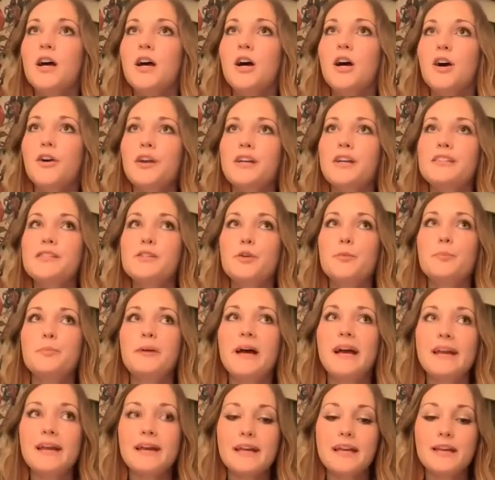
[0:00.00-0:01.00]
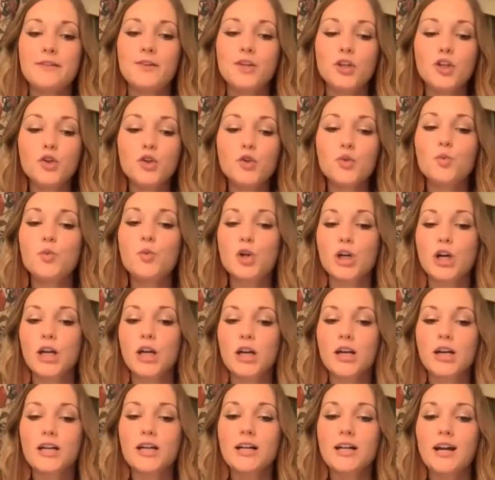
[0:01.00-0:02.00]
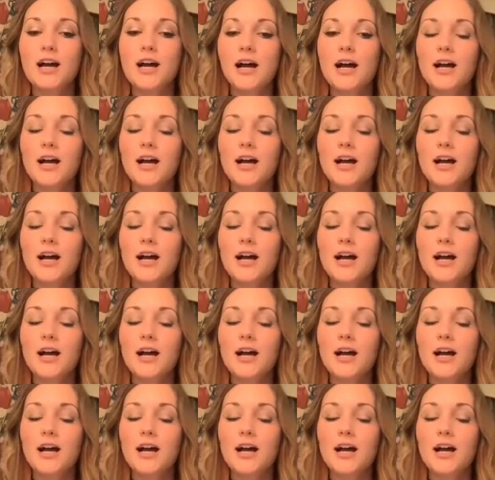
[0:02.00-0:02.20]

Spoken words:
Okay, so Becca, if you were